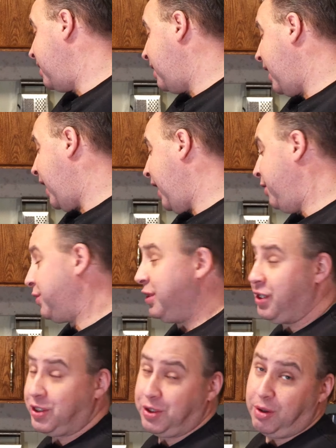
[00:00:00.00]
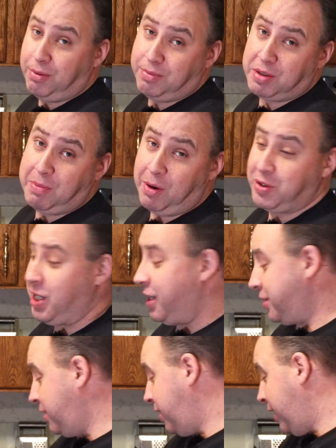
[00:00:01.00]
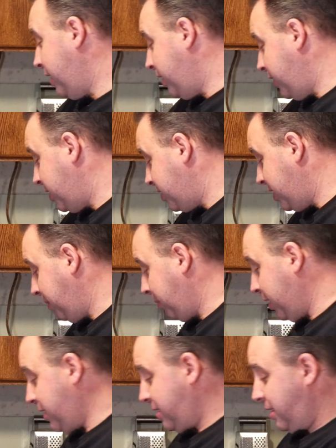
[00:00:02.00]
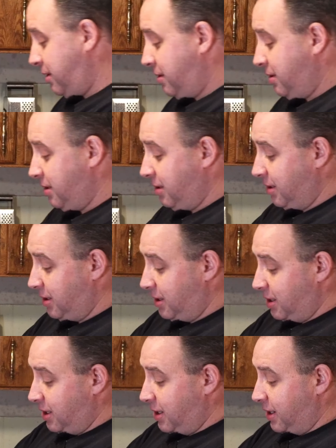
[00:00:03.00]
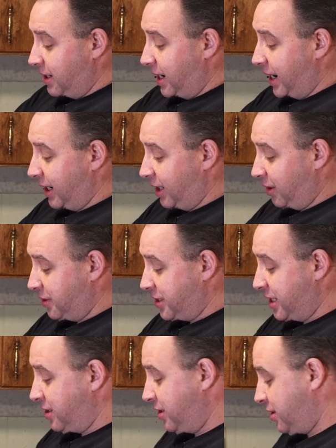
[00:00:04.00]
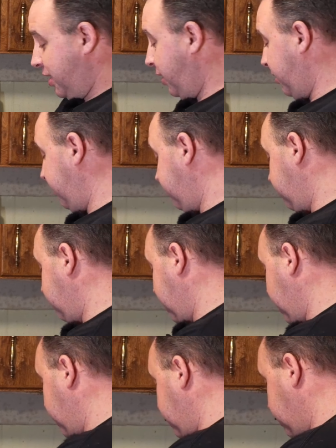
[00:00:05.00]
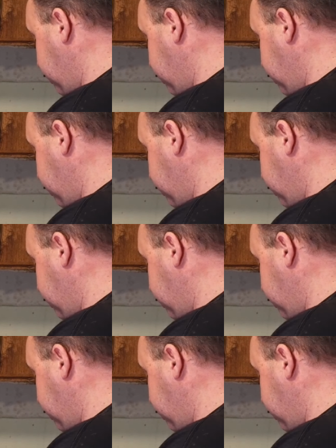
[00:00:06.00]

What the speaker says: I usually just throw smoked sausage in it because it's simple and easy. Add a little seasoned salt because